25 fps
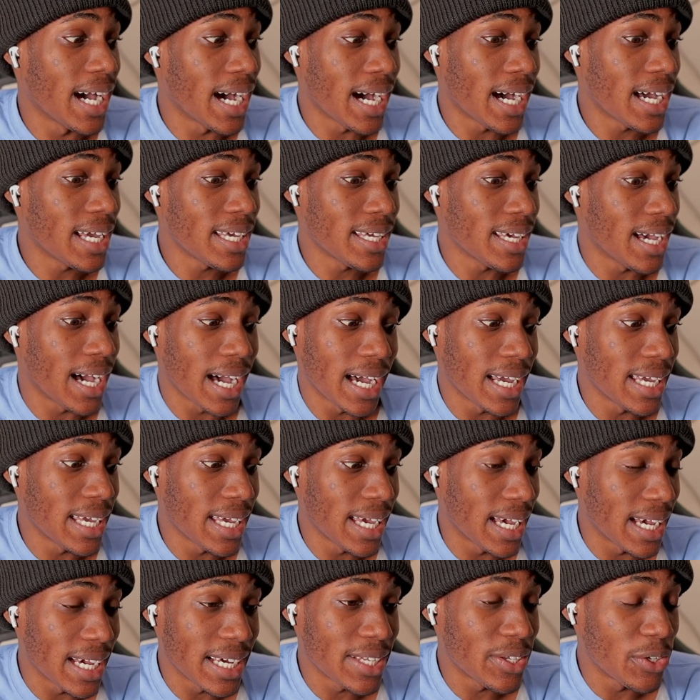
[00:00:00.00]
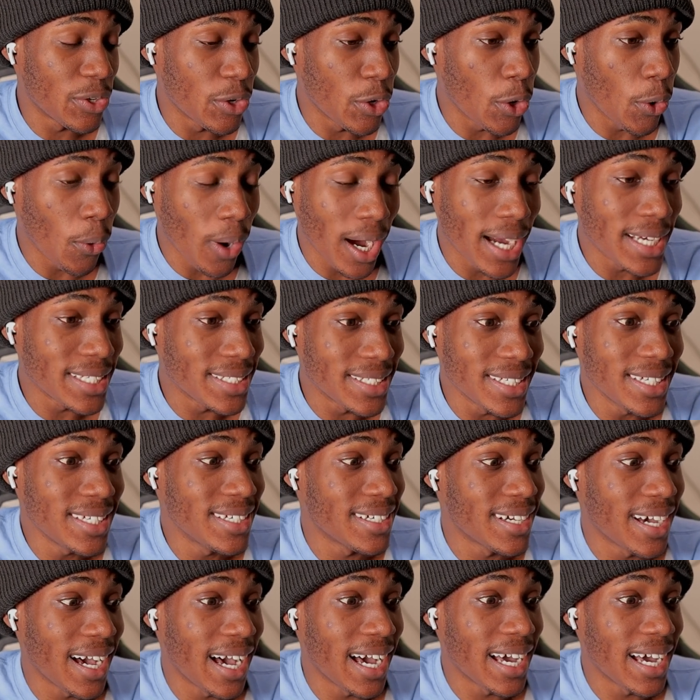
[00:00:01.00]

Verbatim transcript: I I had no idea.